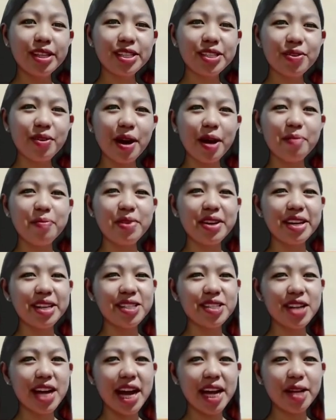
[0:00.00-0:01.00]
will describe
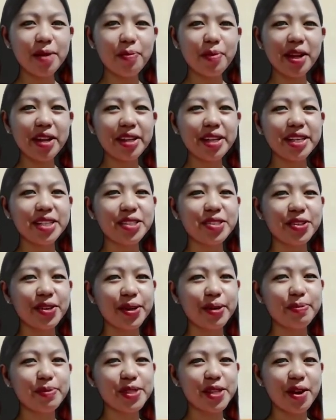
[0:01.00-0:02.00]
each animal in
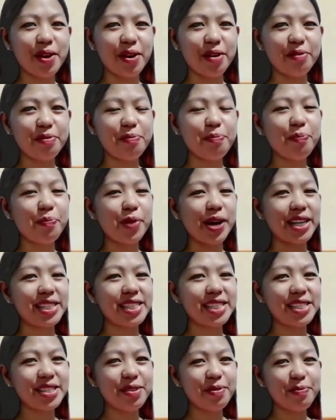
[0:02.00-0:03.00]
terms of
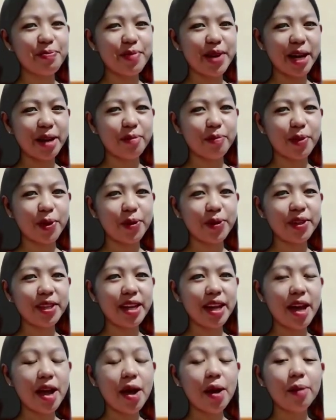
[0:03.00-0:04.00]
presence of
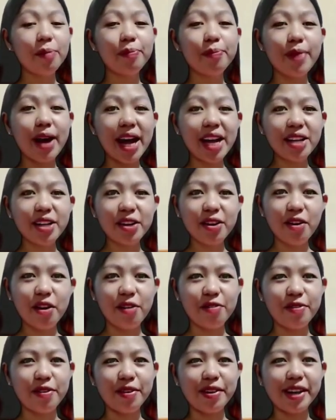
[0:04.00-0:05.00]
backbone, body
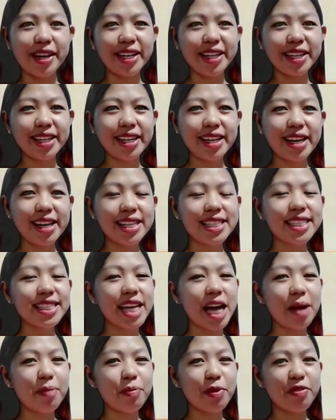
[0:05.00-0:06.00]
covering,
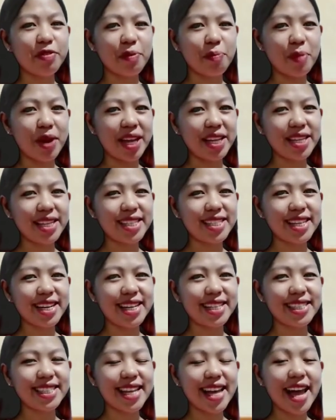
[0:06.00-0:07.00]
type of
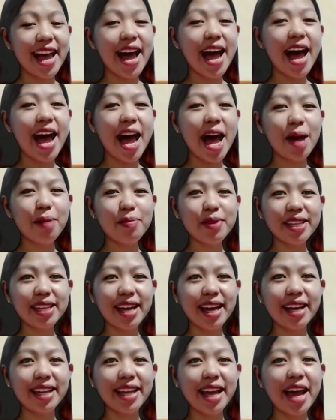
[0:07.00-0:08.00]
appendages,
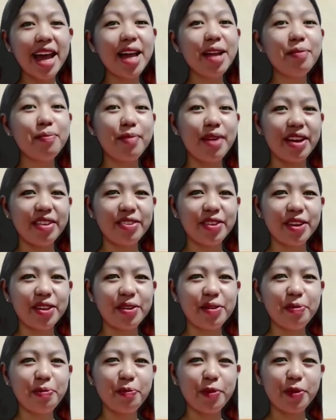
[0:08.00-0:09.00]
habitat, and
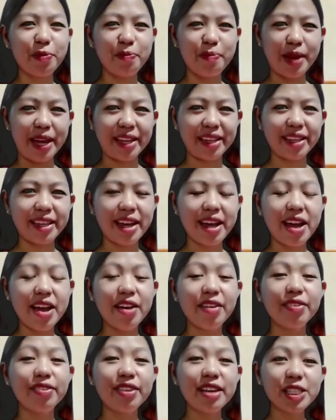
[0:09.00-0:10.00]
method of movement.
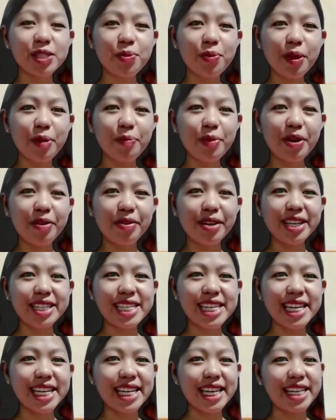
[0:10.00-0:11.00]
This will be
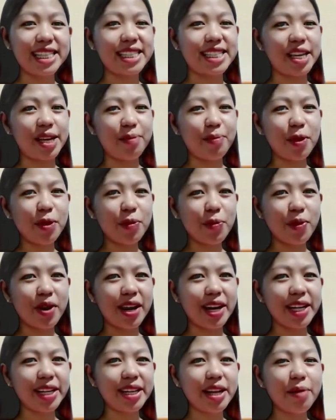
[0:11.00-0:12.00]
written in Table
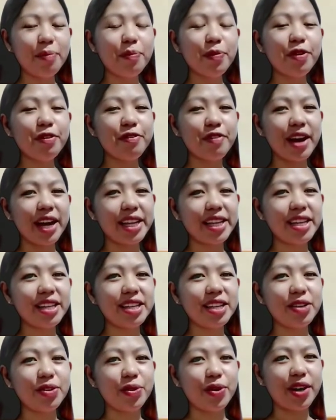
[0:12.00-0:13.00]
1
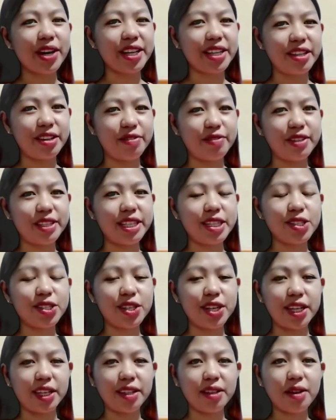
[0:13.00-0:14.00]
provided in your activity
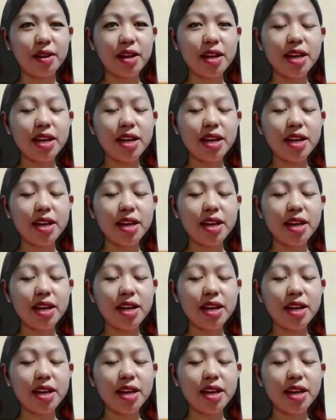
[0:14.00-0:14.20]
sheet.